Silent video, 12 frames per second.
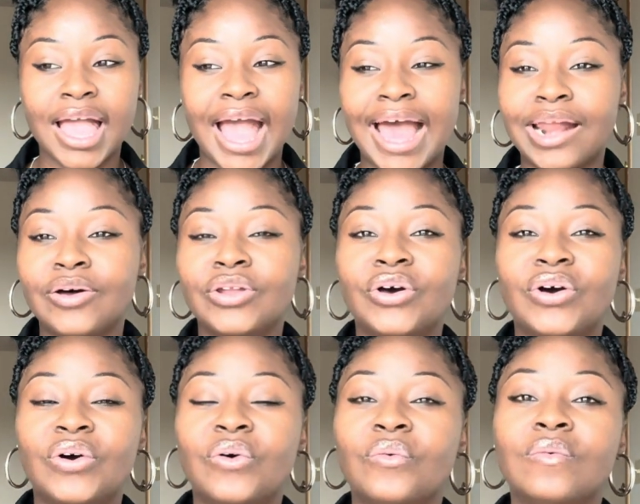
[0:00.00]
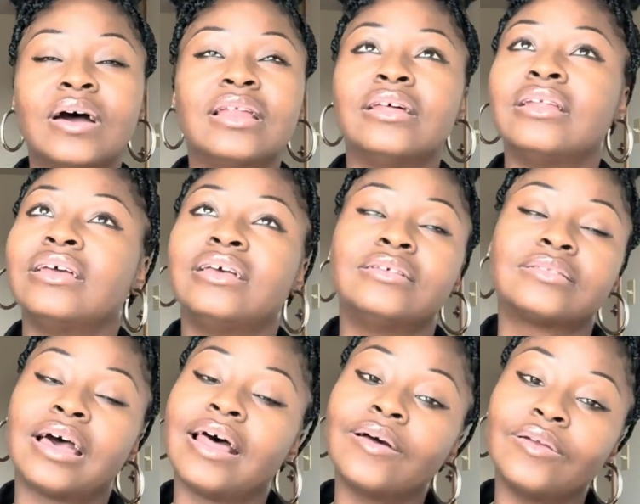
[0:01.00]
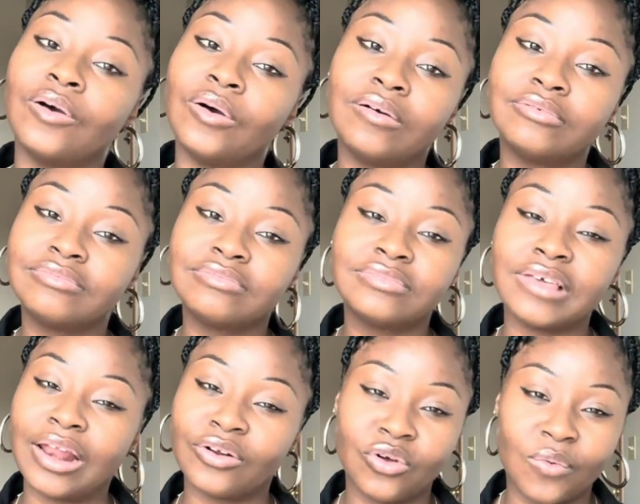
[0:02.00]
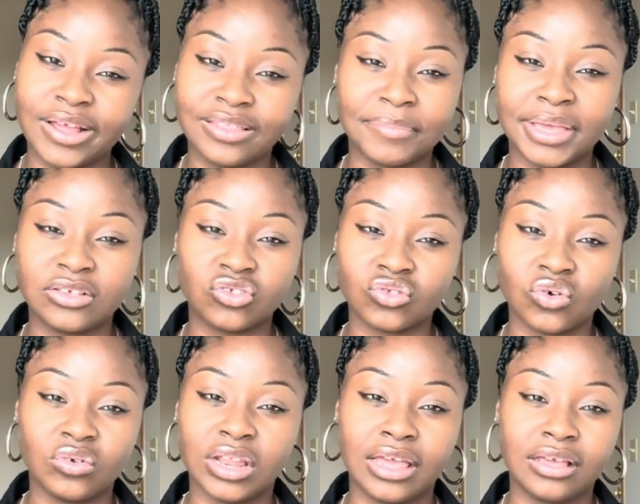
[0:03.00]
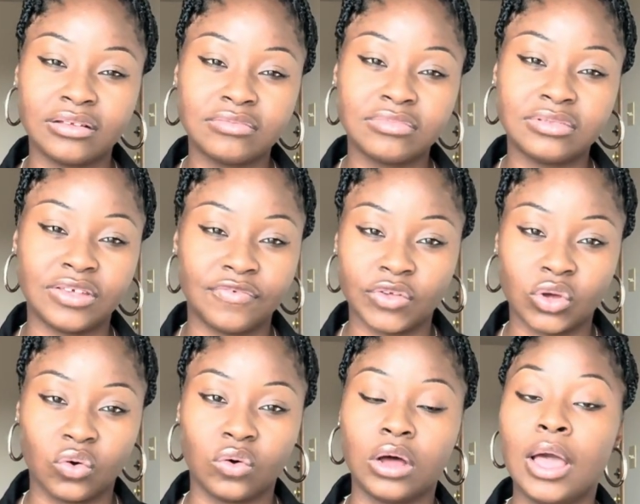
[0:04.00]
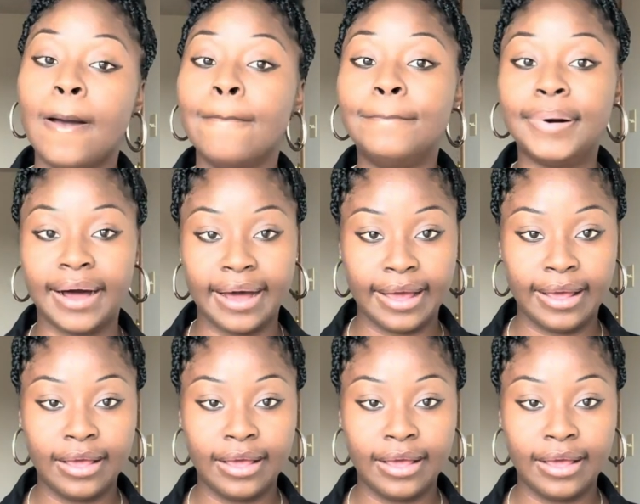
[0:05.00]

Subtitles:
I don't know what it is. I don't know why they make it so like difficult, but